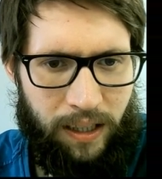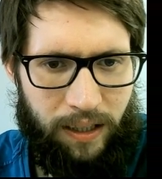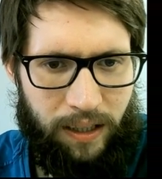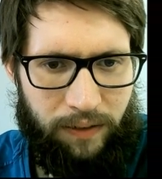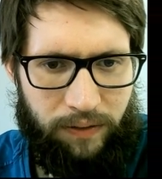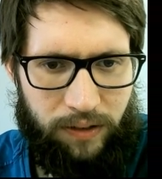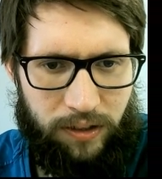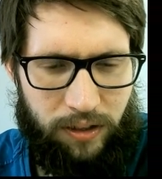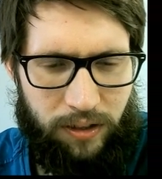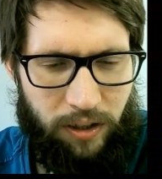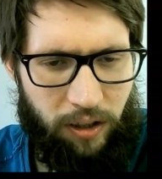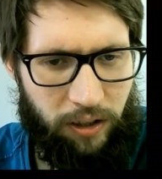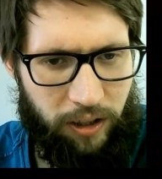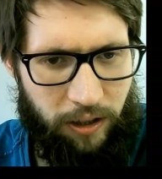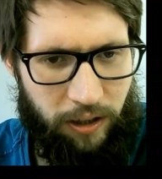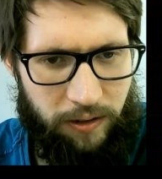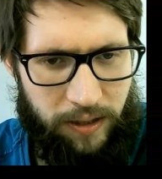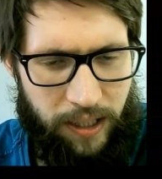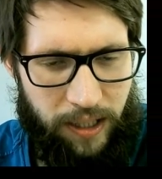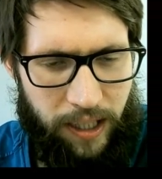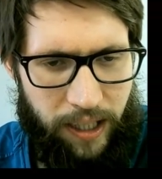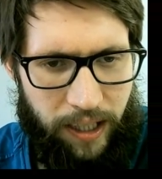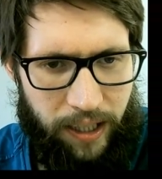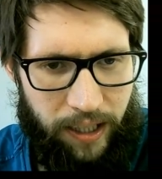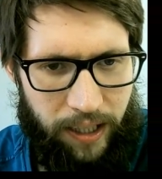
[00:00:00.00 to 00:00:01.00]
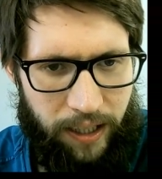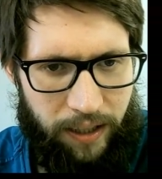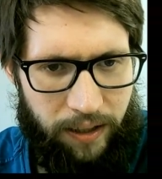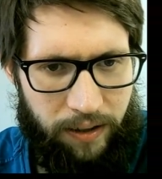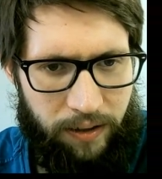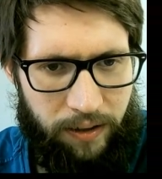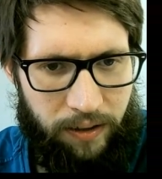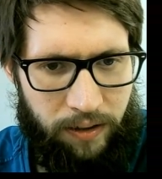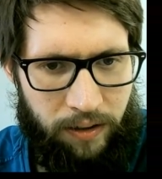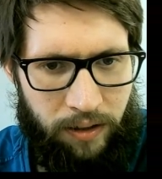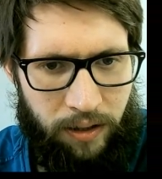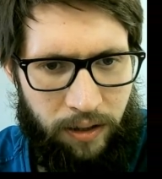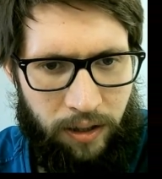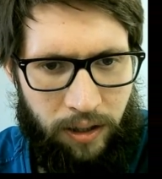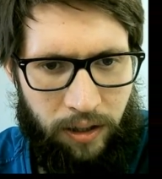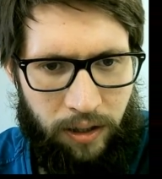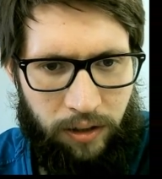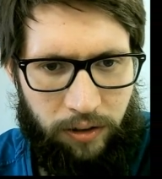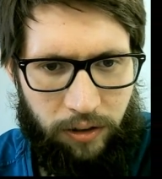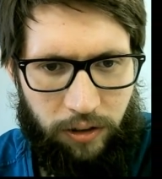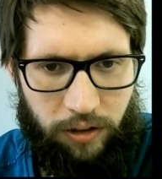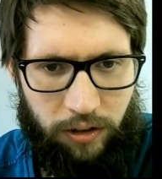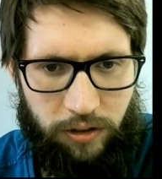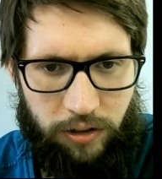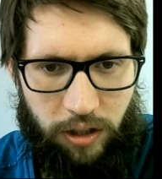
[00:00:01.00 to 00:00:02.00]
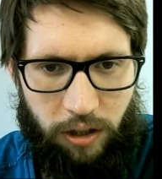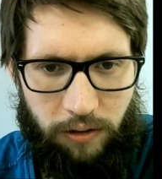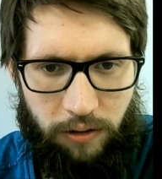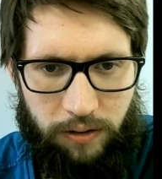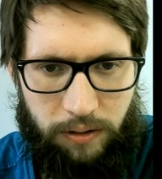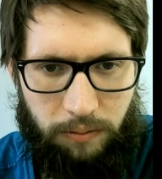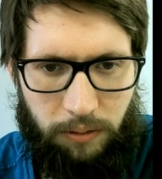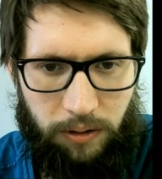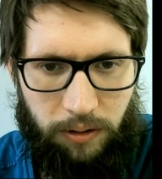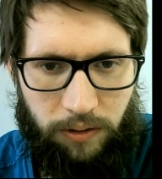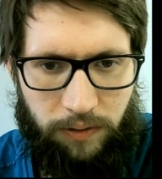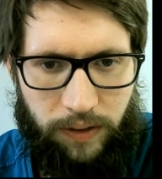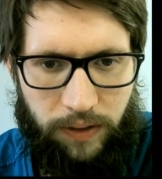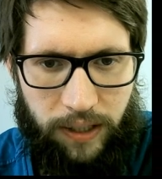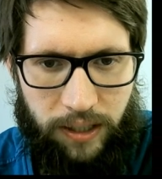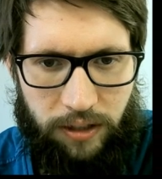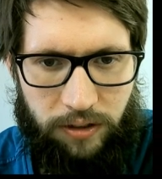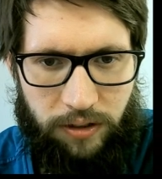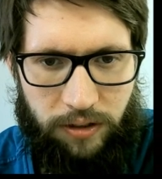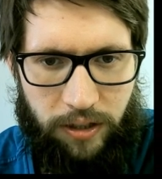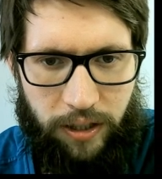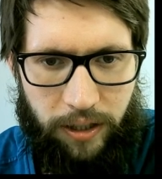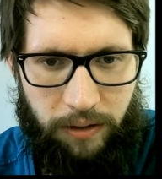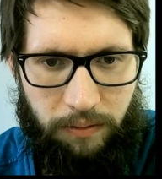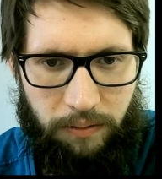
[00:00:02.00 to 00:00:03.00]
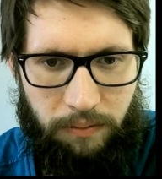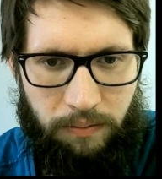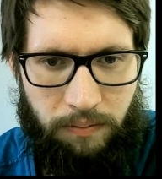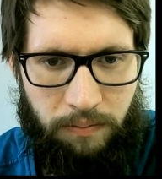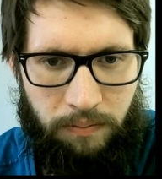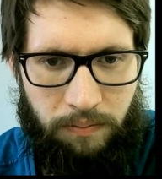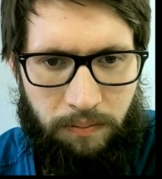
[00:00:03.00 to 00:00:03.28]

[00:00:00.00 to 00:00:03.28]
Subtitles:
If a star goes here, the other star is in one of these 2.